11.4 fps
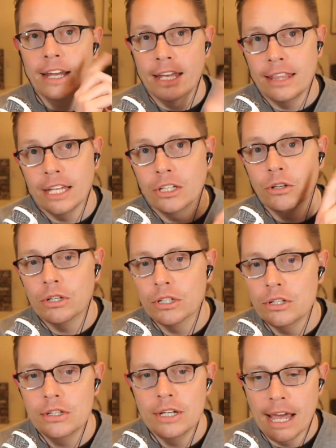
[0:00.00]
and then you
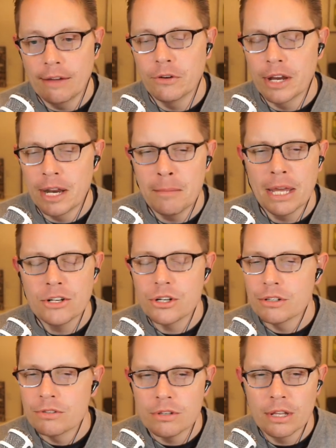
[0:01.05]
could have your
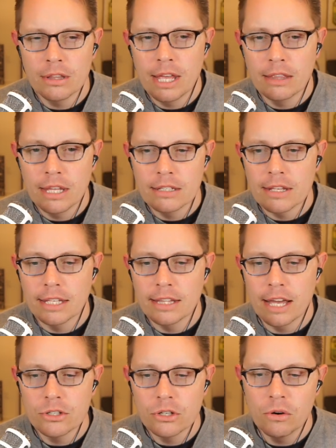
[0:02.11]
animations and things like that.